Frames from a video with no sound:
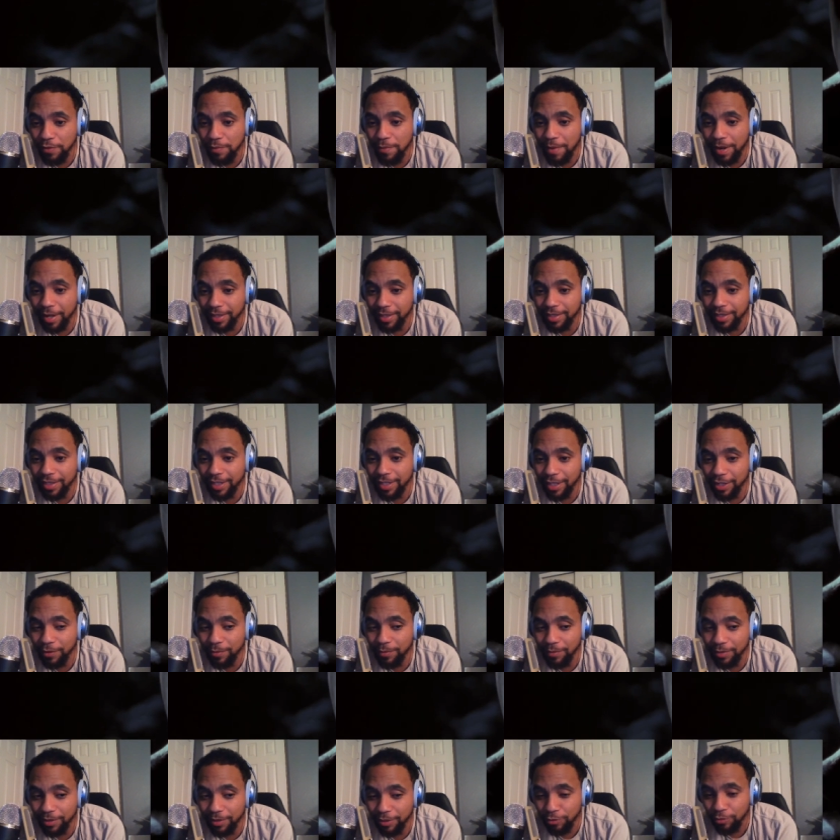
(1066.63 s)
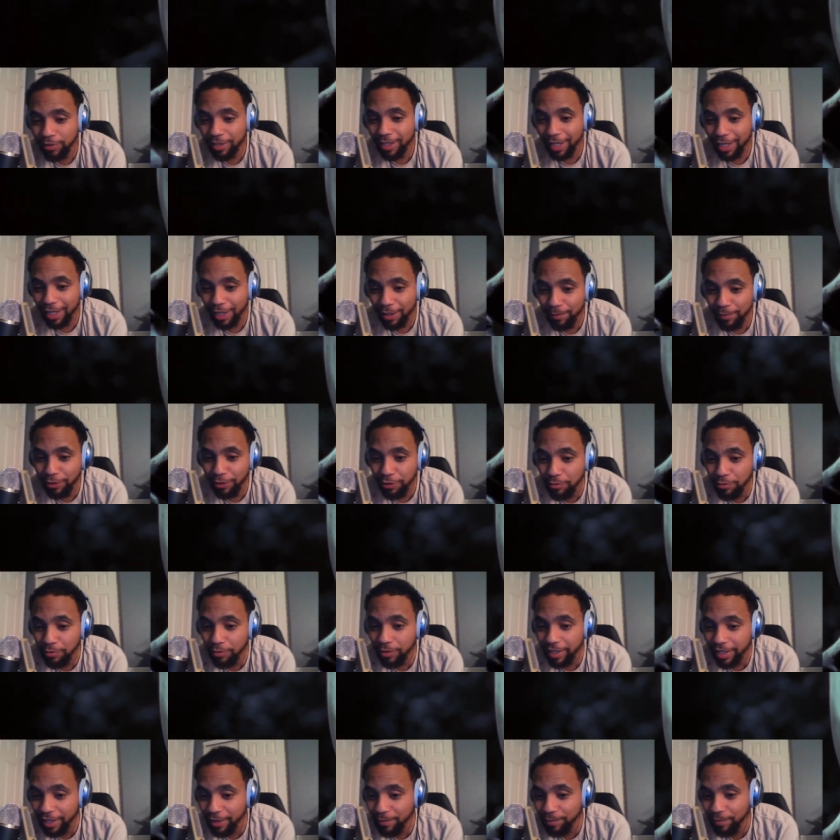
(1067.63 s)
about to tell me. You telling me you
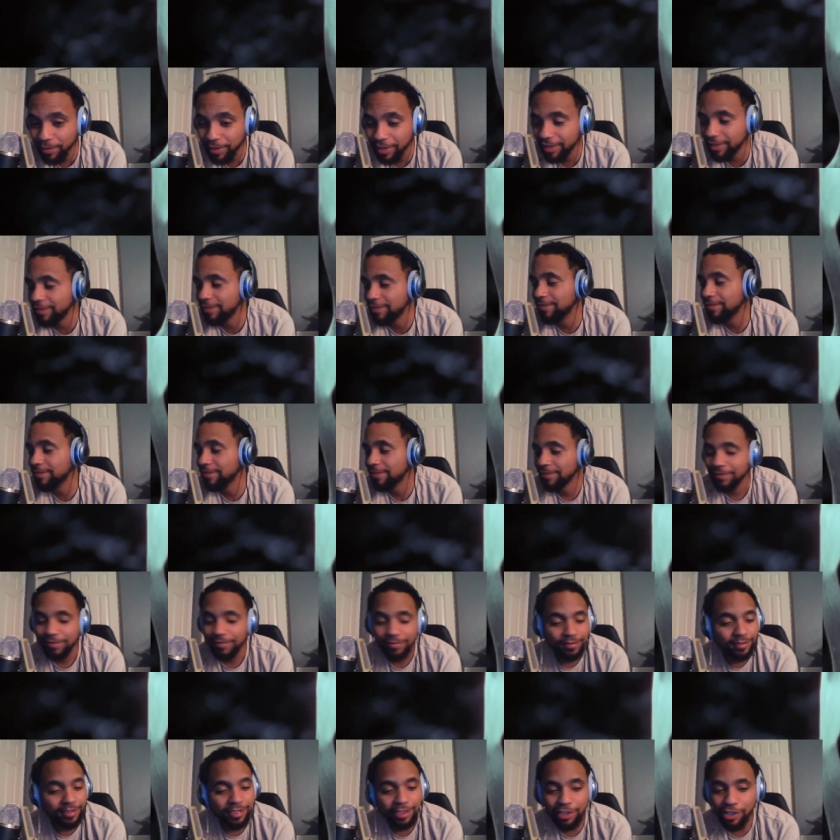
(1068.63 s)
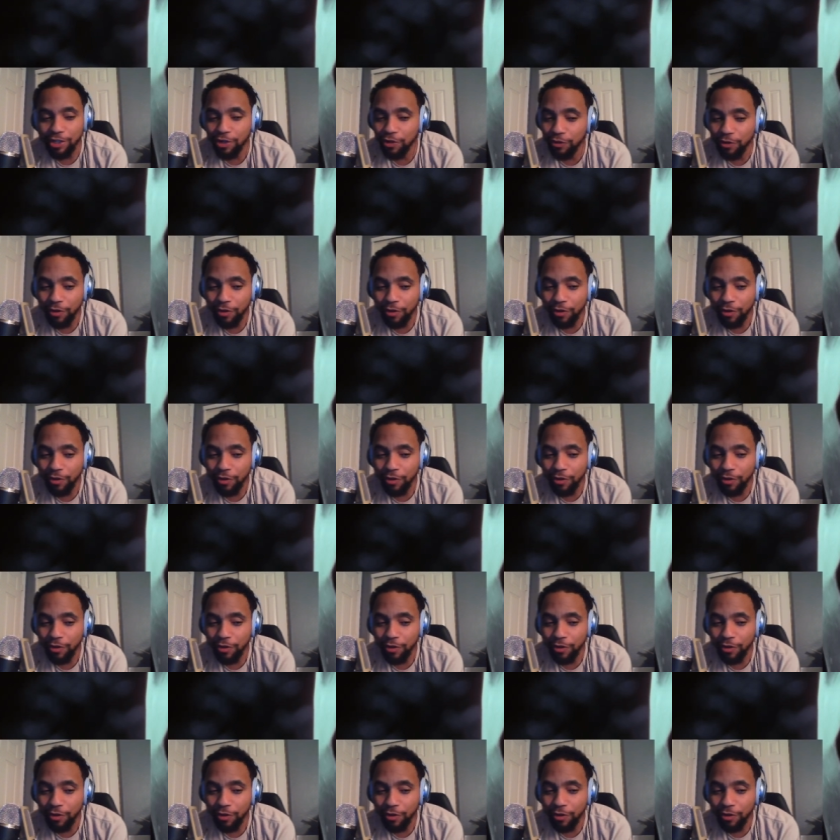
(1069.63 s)
love me? Go